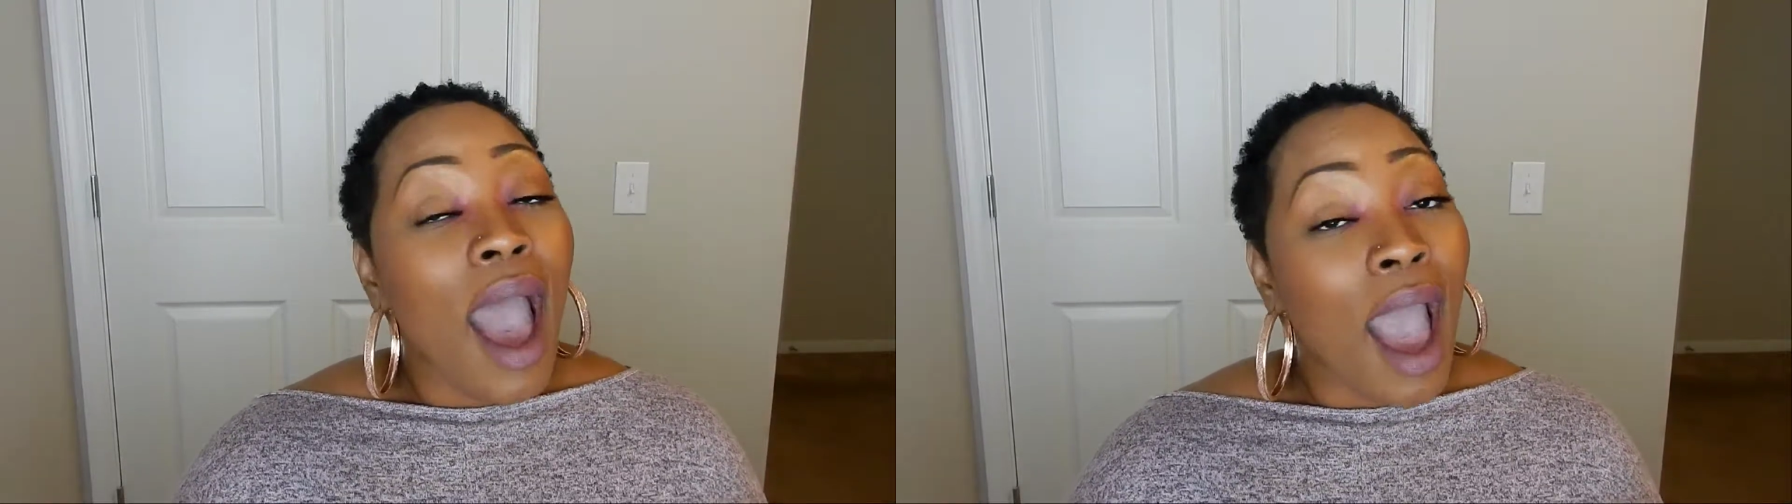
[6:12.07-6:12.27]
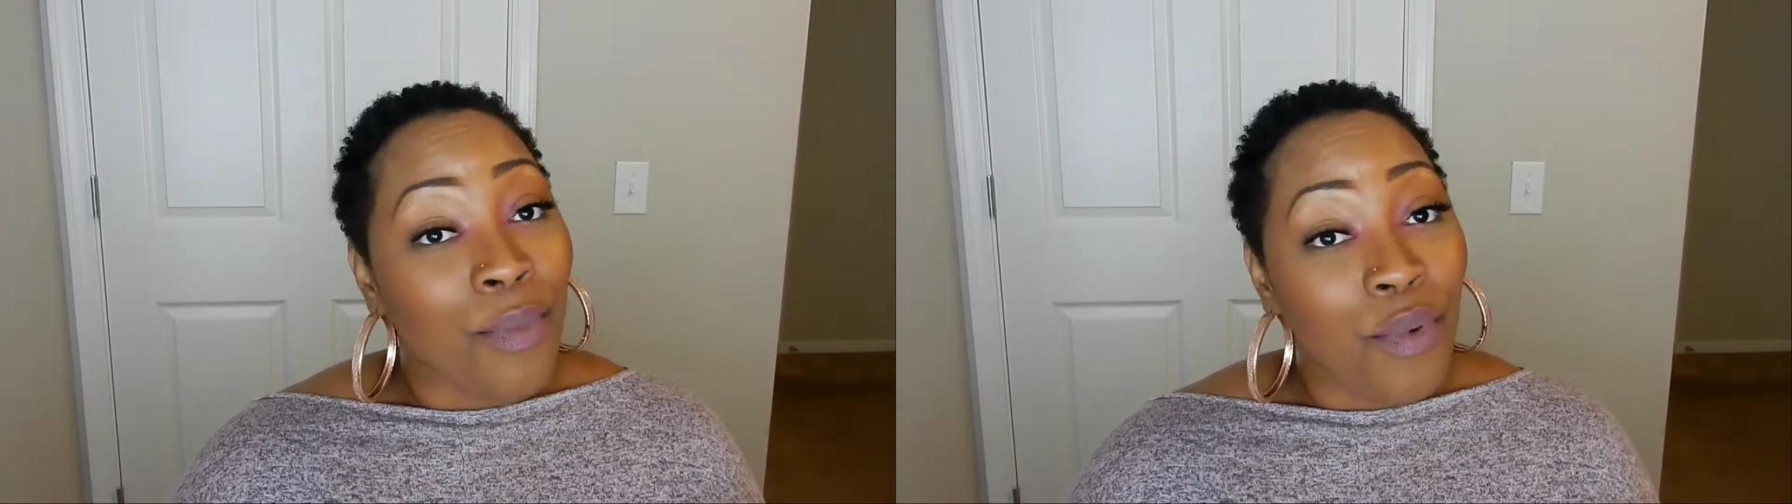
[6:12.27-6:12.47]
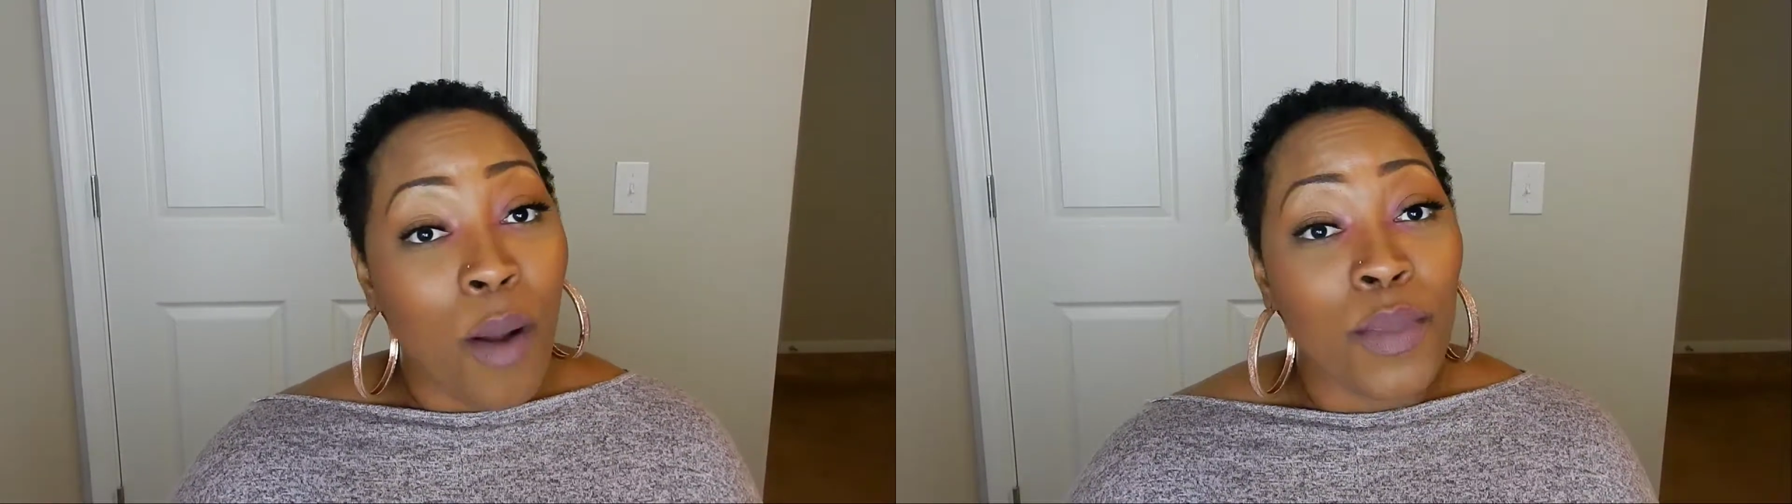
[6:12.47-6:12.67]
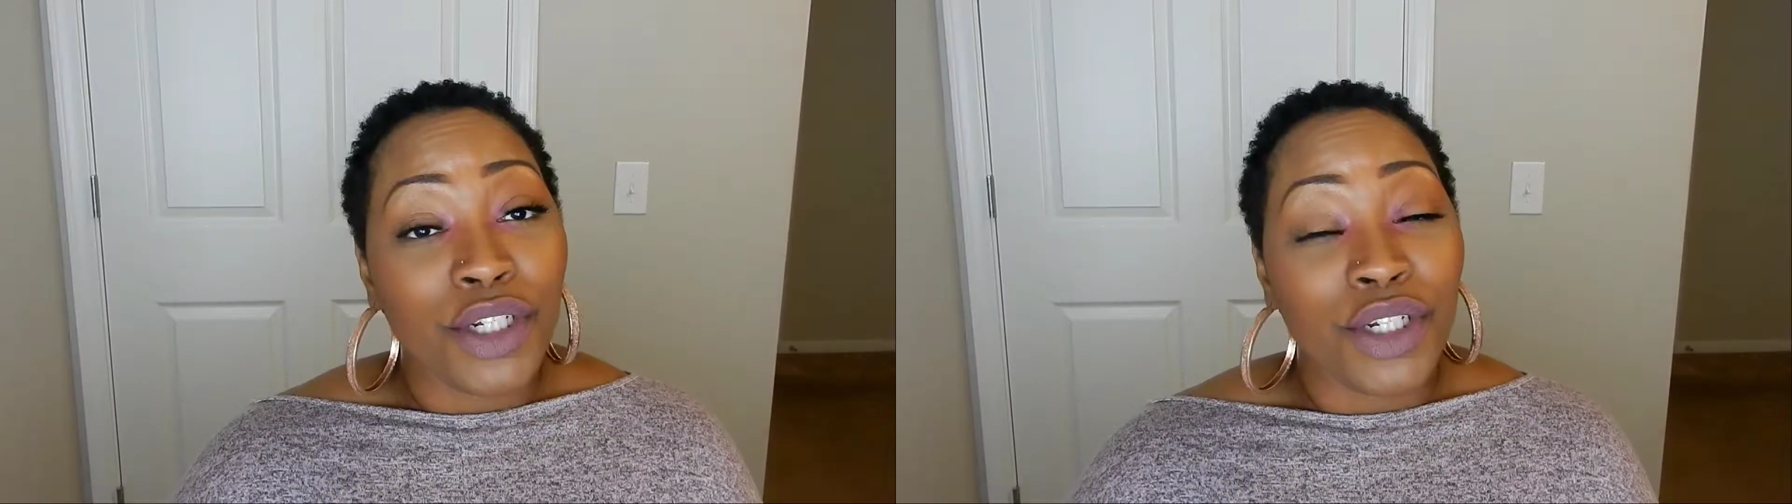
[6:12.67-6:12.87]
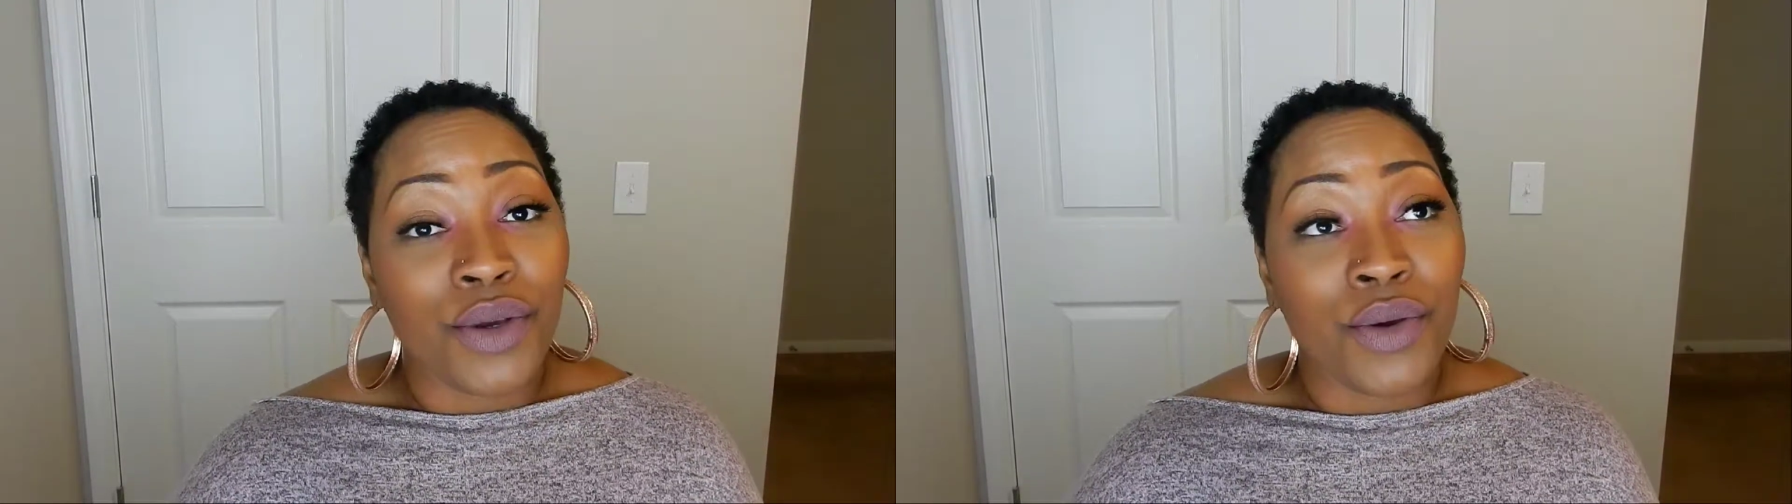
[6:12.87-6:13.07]
I
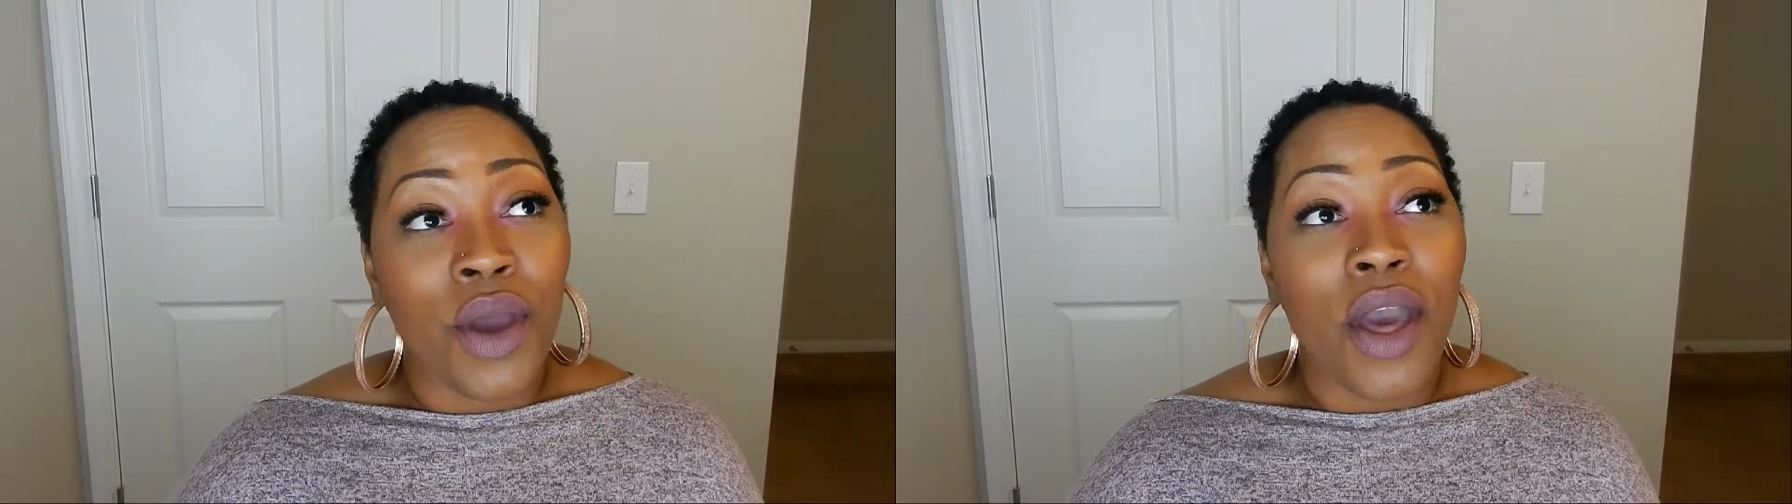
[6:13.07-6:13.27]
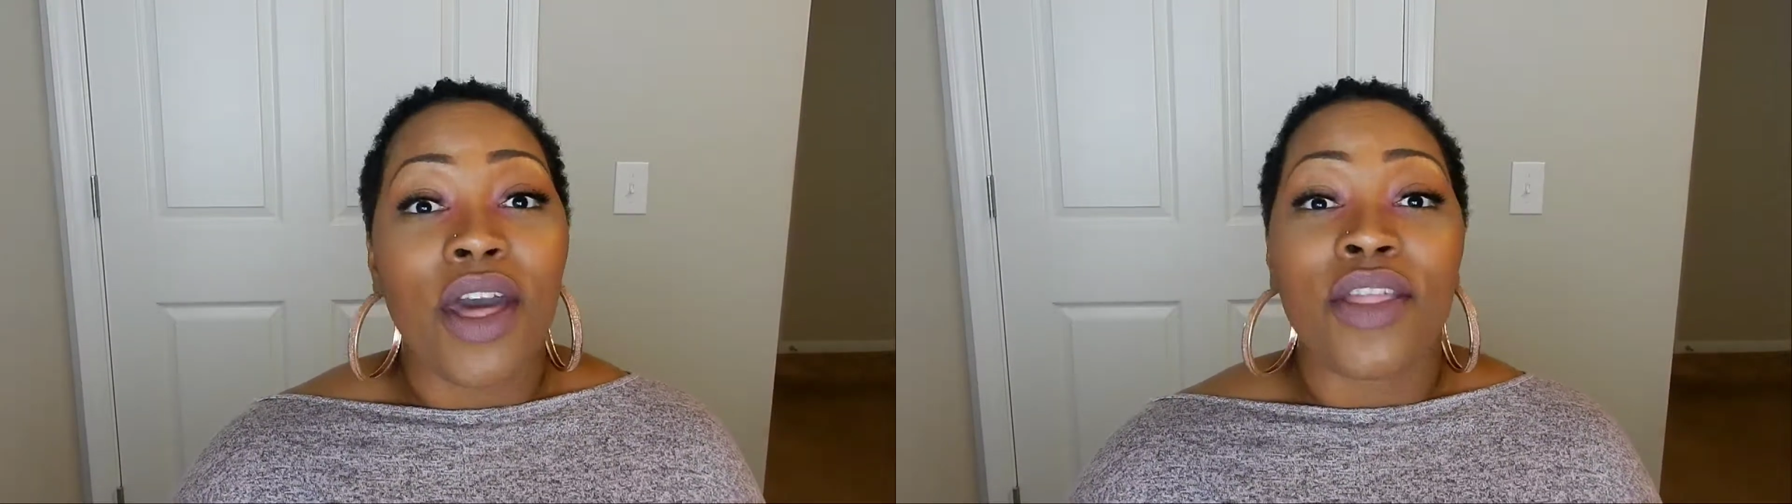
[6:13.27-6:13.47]
promise you